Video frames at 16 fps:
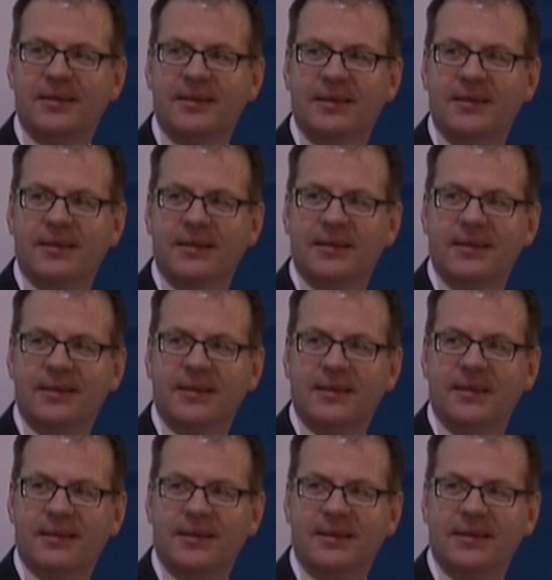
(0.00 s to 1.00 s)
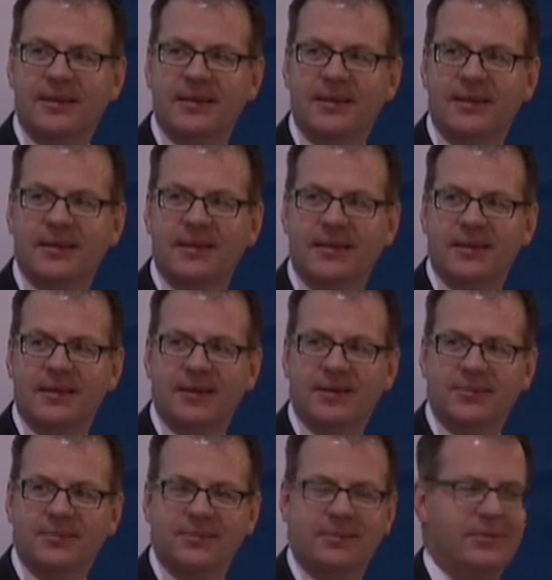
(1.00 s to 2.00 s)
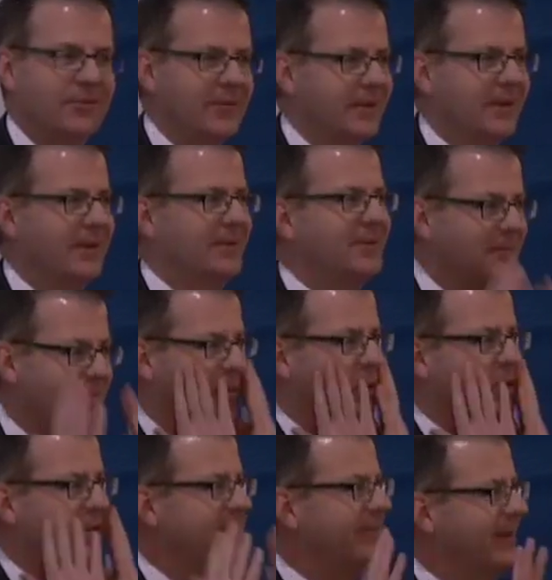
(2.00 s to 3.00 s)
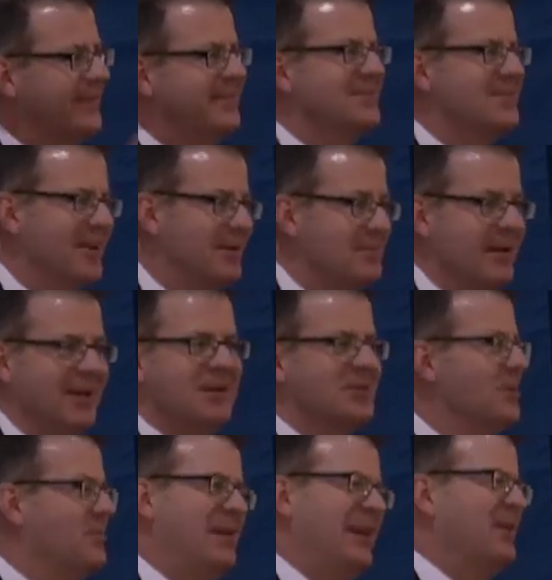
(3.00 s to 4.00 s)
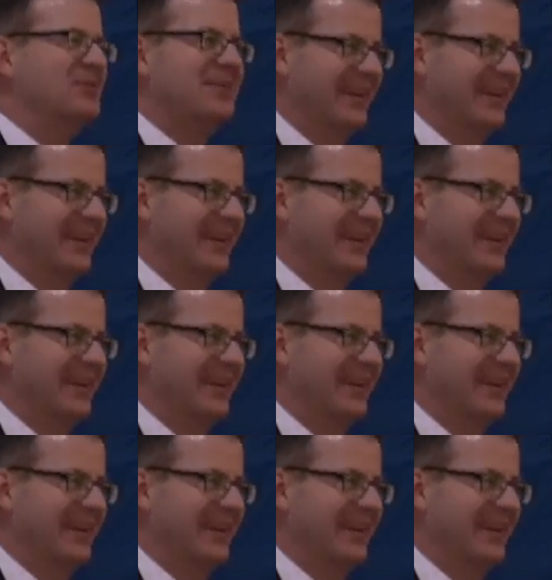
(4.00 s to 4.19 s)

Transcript: complete mastery of this topic and demonstrated just why he has